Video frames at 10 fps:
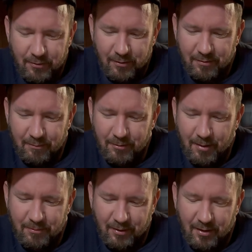Like
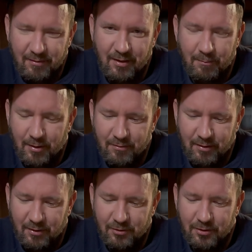sometimes they're like $10
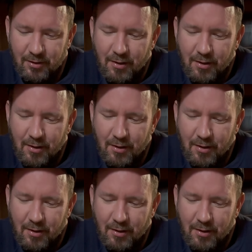each.